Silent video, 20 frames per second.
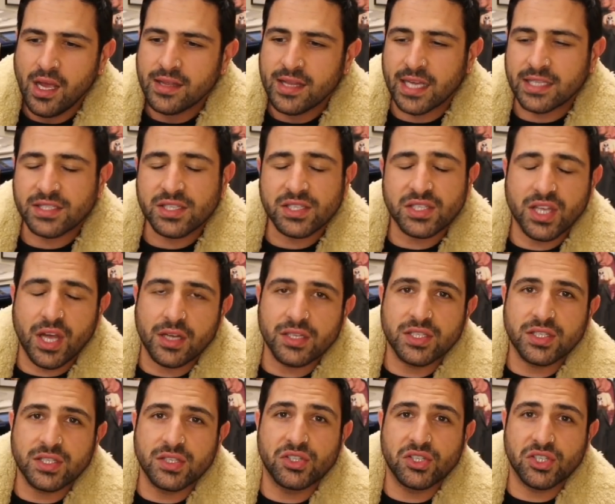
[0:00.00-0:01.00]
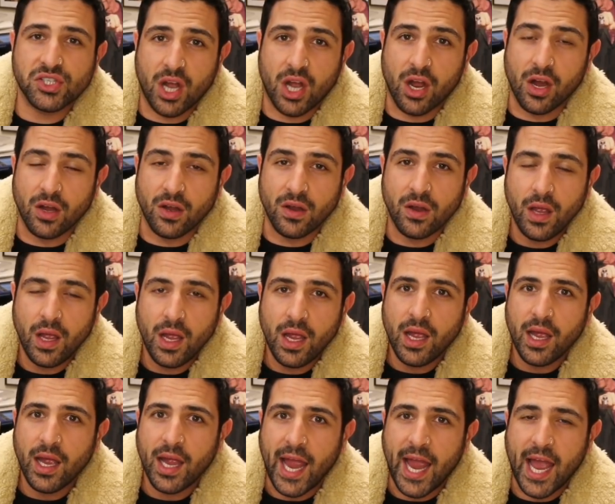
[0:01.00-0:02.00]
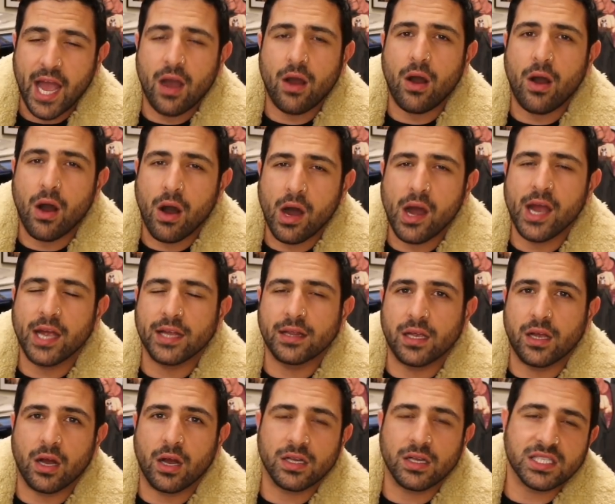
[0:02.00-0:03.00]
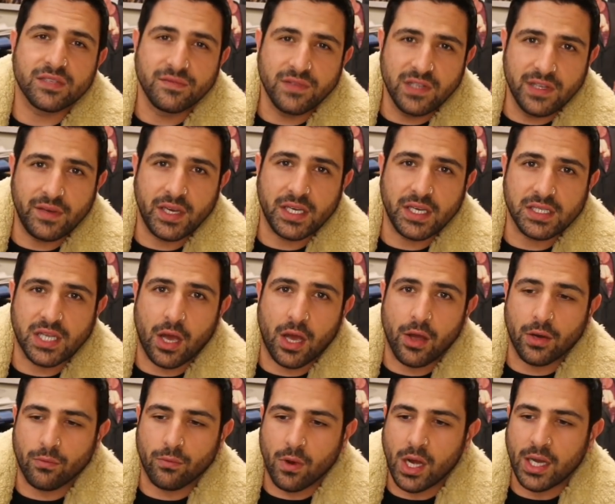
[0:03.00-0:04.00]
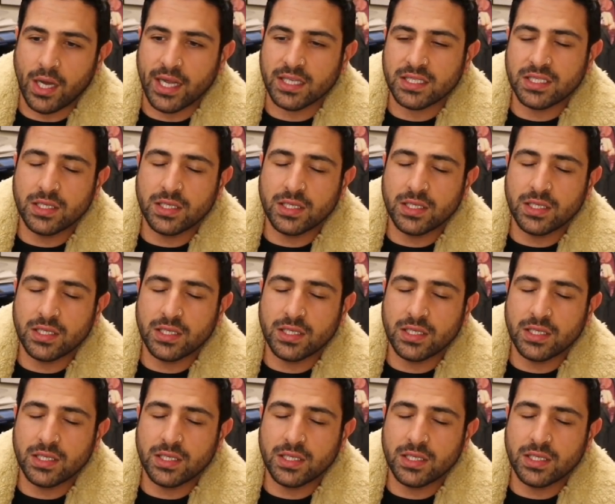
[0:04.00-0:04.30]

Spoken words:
That just goes to show how high the cost of living is going right now.